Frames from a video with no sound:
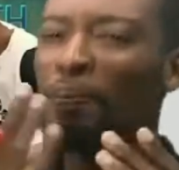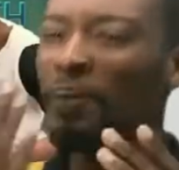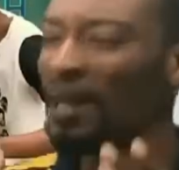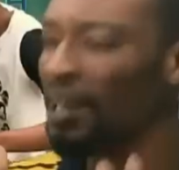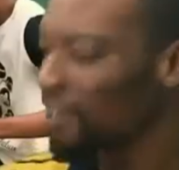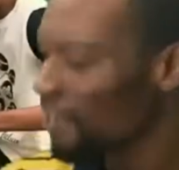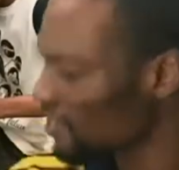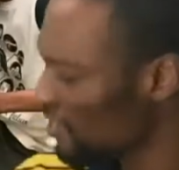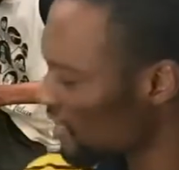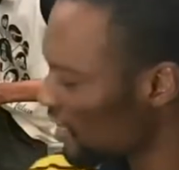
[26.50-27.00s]
you
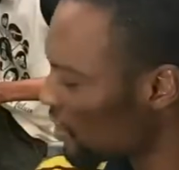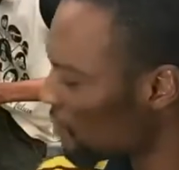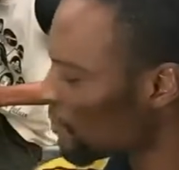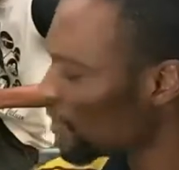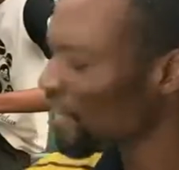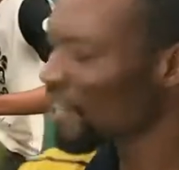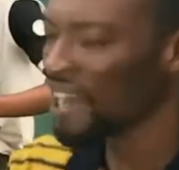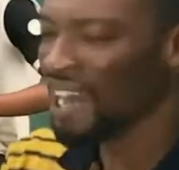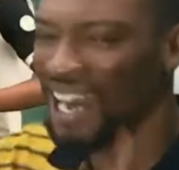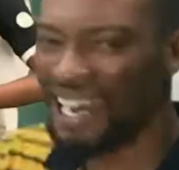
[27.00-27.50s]
blast Jamb
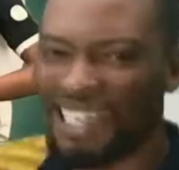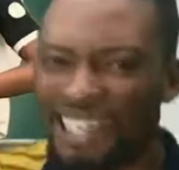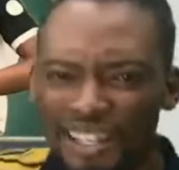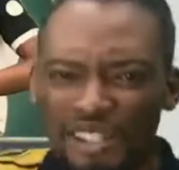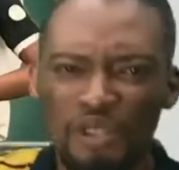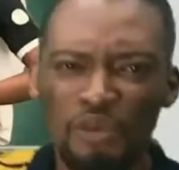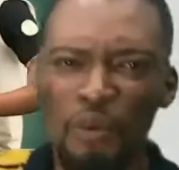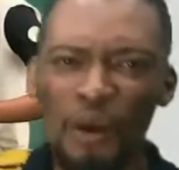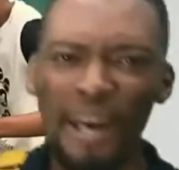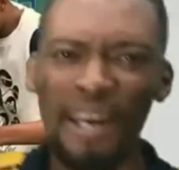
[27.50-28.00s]
and
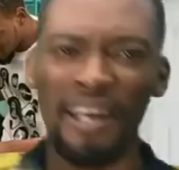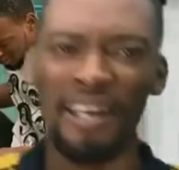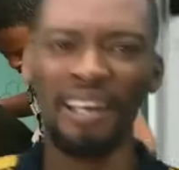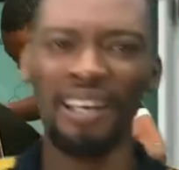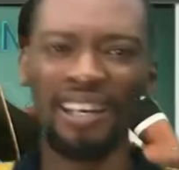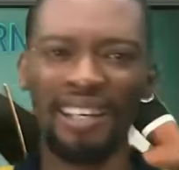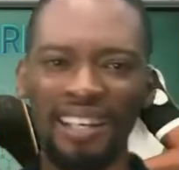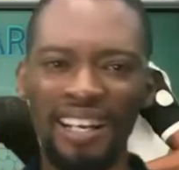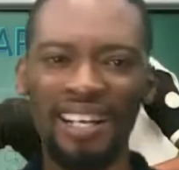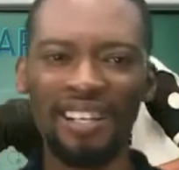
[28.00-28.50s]
as well
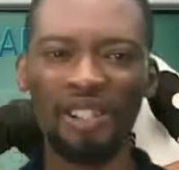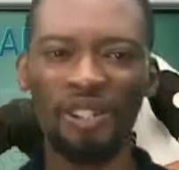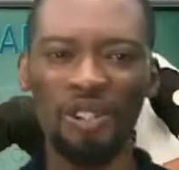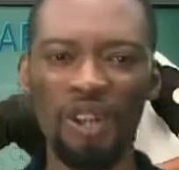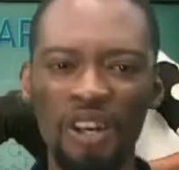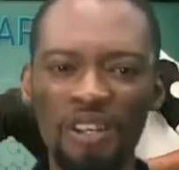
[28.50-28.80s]
get